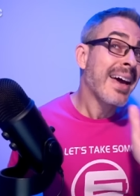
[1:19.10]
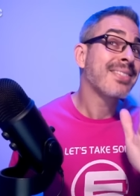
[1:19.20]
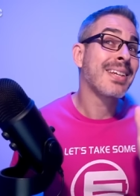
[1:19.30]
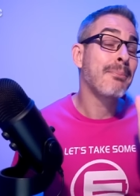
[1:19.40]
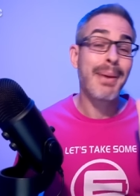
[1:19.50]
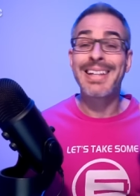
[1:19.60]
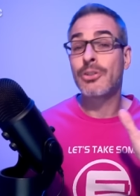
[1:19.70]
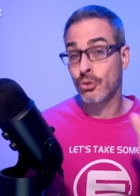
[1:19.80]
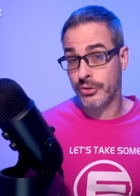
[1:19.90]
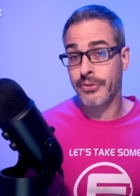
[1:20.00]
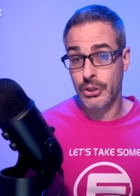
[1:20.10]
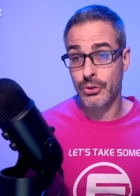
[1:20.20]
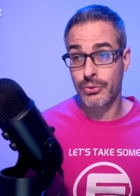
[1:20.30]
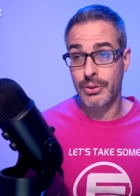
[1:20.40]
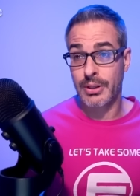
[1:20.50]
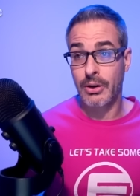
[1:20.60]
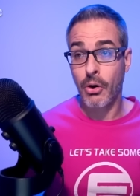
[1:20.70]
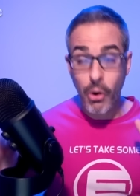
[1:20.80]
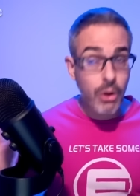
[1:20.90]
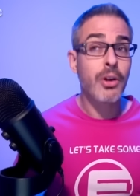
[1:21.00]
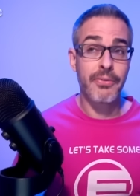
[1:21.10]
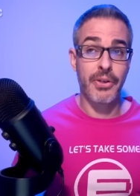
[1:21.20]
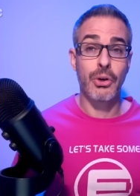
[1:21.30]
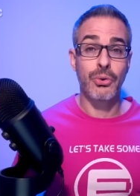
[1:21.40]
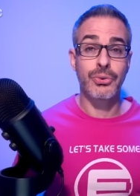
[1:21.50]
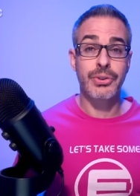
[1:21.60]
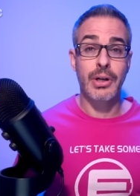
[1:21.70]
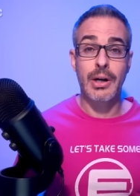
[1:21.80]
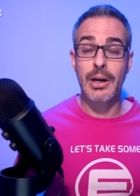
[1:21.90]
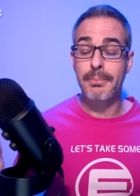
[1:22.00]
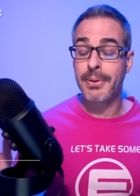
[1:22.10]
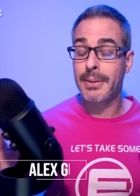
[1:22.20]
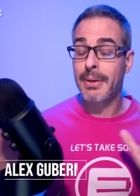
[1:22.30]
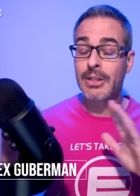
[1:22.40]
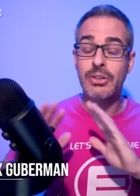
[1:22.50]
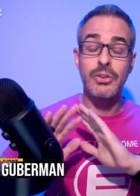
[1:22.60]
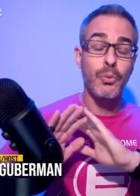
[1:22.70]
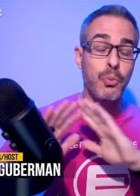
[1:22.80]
have some bad news for you. Uh, all of those are pretty much the